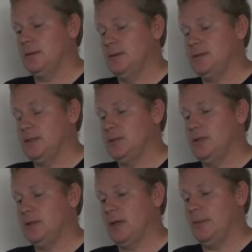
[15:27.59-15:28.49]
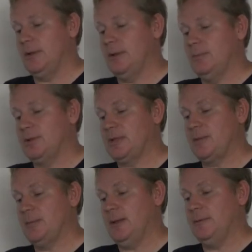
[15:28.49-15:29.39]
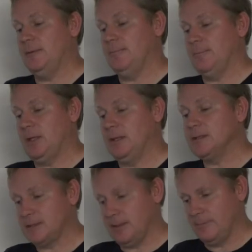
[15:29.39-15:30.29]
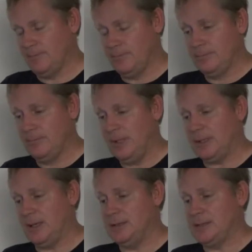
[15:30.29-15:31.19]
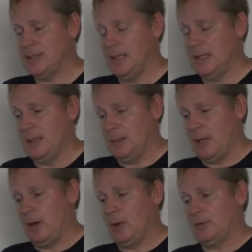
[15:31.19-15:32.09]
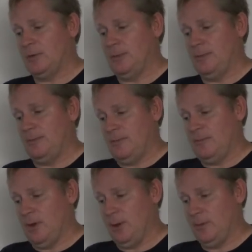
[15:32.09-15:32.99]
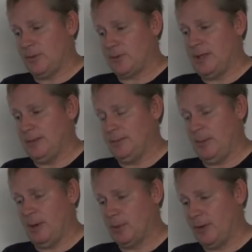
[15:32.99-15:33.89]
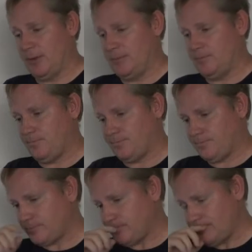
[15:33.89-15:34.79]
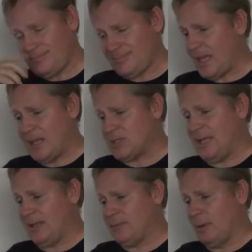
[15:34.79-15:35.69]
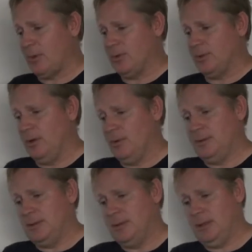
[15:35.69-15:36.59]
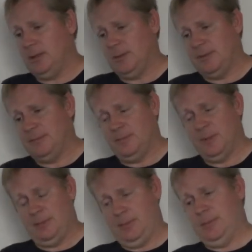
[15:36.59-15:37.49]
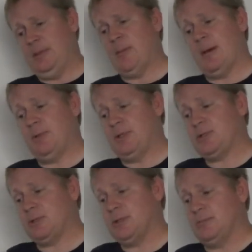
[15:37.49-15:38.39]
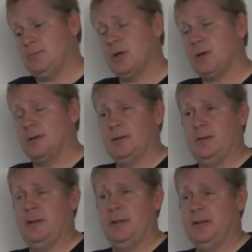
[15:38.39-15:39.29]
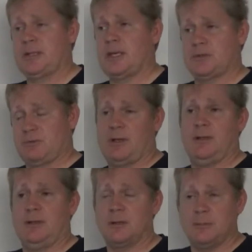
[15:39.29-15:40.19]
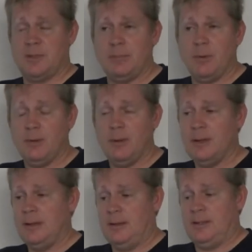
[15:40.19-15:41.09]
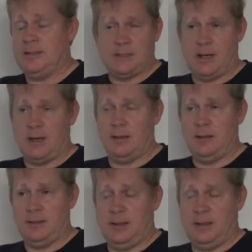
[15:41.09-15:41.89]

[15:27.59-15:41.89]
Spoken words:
says, "You need to come and protect me against him," because my uncle felt threatened by my brother. I just can't leave my brother alone when he might potentially get hurt. I mean, this guy's threatening to hurt people. He's there.